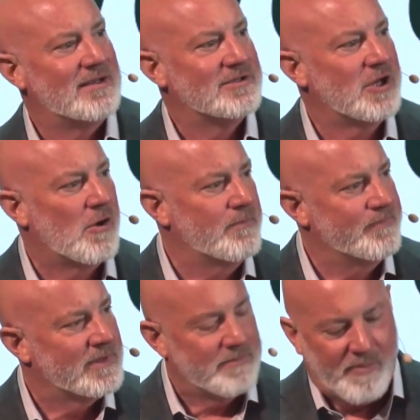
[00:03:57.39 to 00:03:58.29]
So
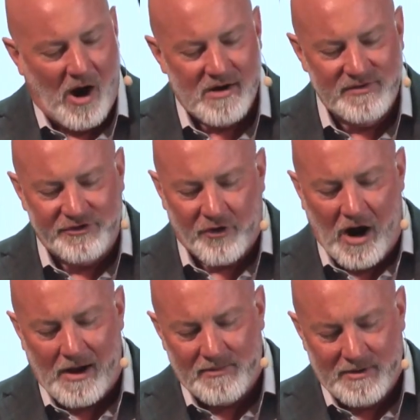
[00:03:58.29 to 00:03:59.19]
pardon the
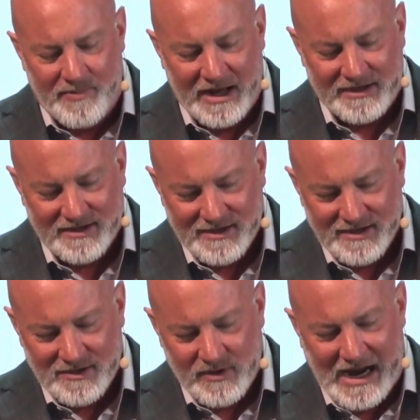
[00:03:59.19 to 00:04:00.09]
drama, but
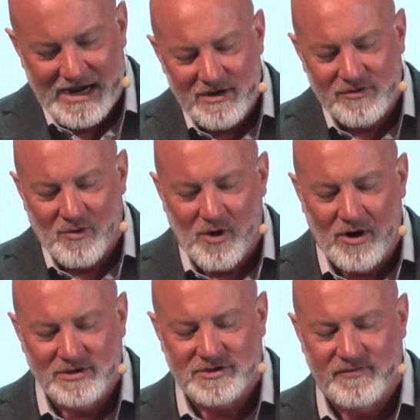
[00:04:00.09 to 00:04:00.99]
when I the
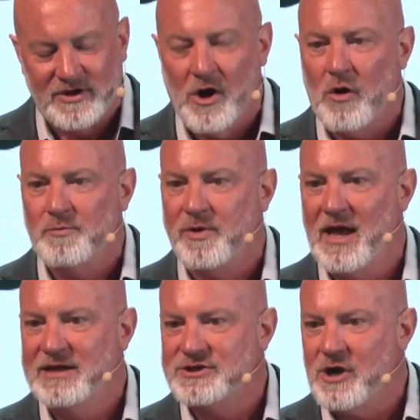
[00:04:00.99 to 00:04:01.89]
words of the
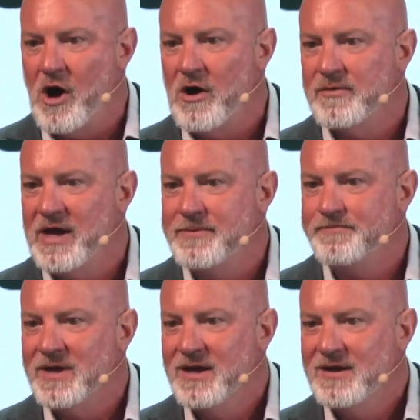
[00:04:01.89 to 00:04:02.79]
Coldplay song that
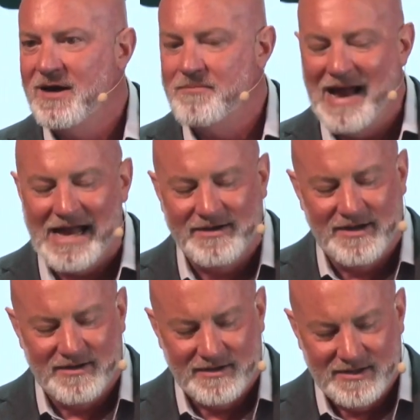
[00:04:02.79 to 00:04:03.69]

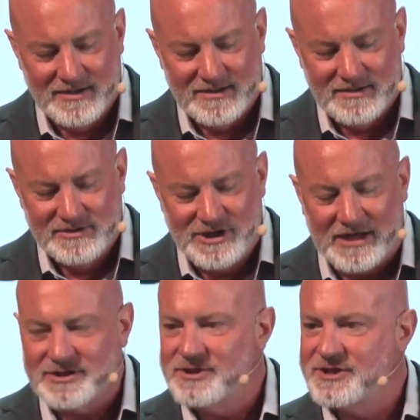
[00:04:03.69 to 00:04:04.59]
Amanda
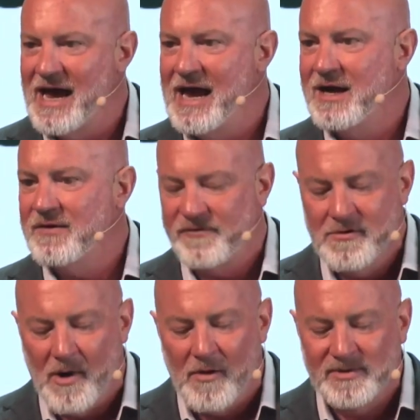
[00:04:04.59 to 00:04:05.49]
just sang a
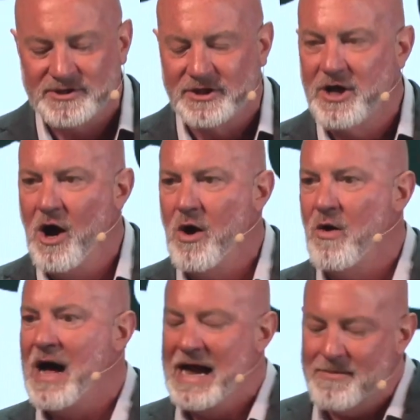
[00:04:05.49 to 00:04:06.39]
few moments ago, I